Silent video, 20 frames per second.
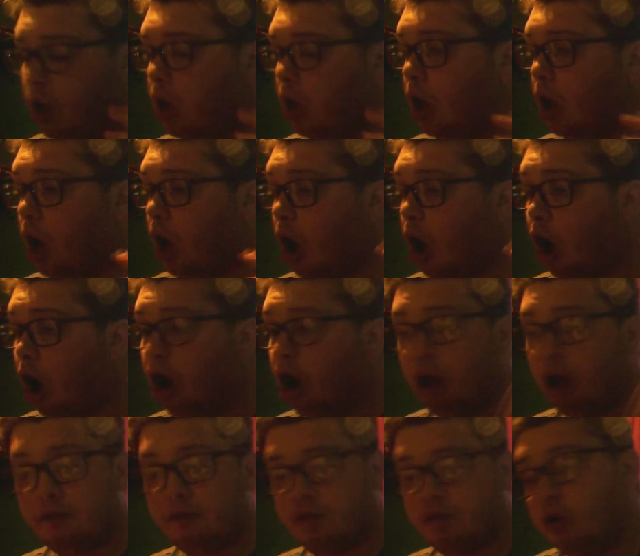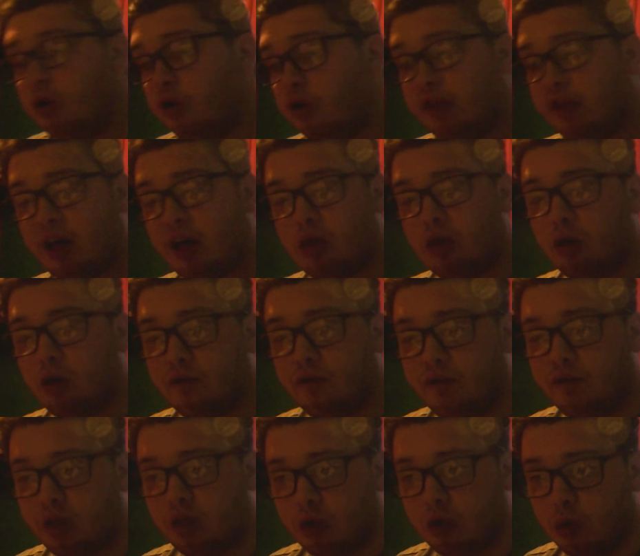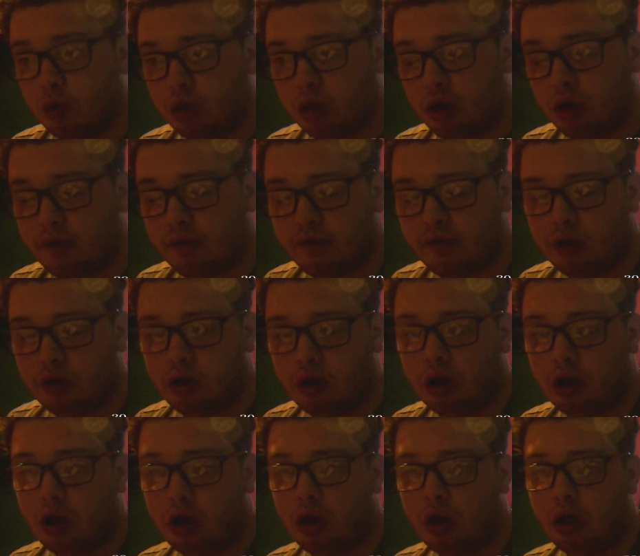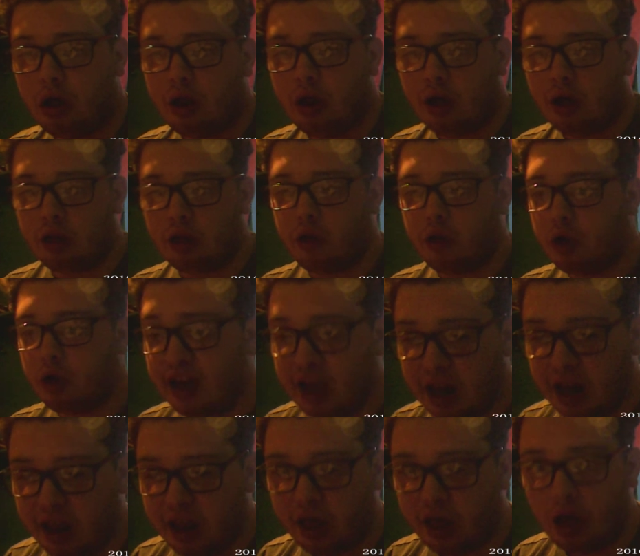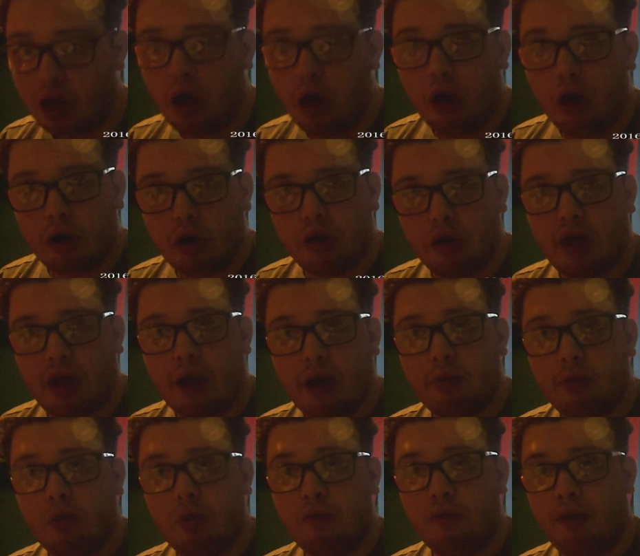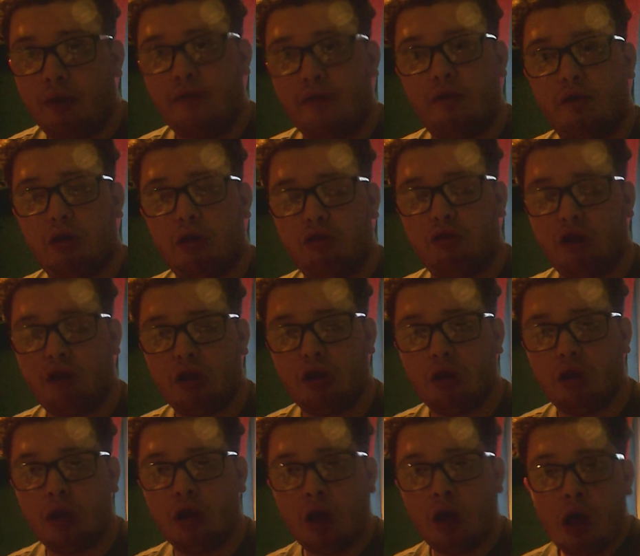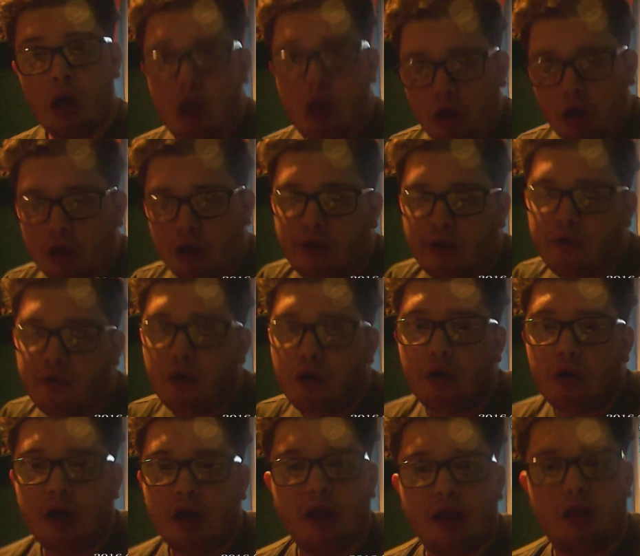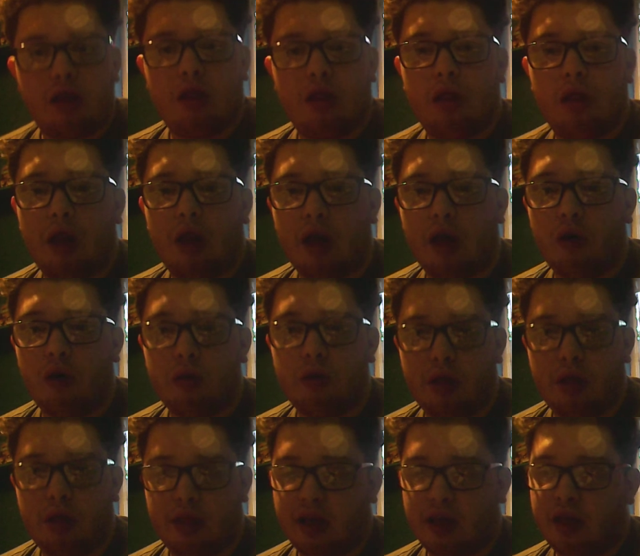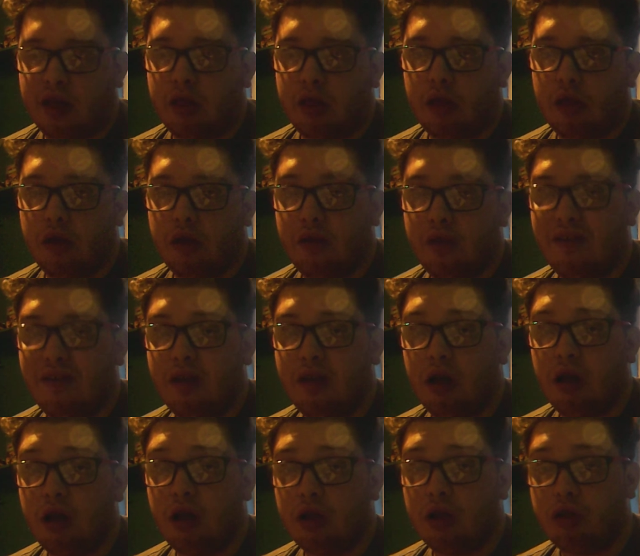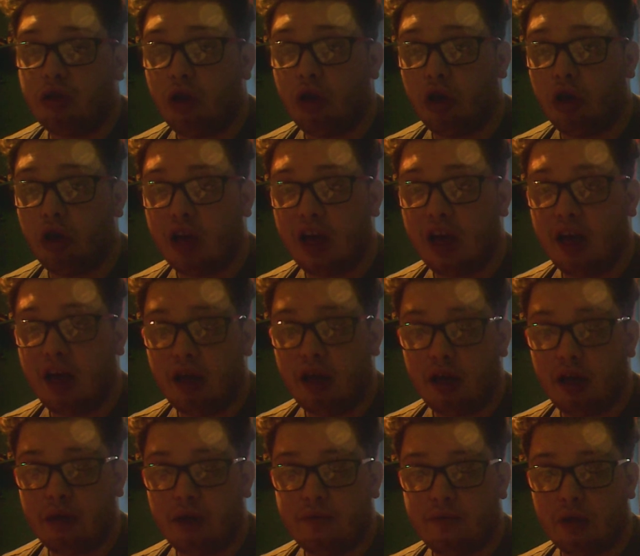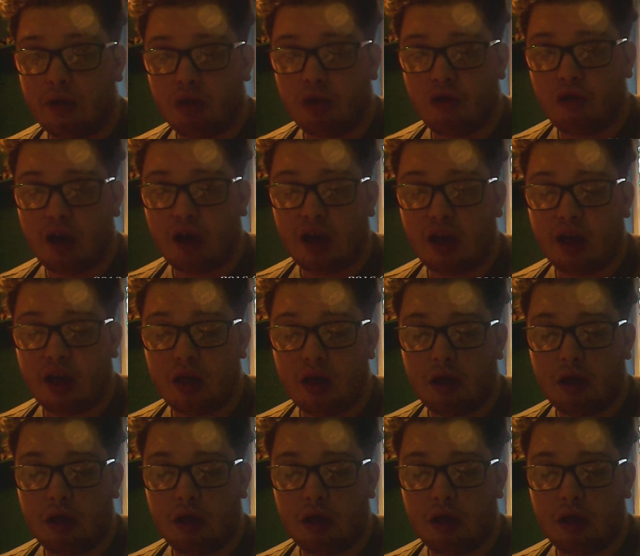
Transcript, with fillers: I love doing that sort of physical stuff, you know, like doing digging and that, because helps with my frustration. So if your kids, like autistic kids, do get frustrated,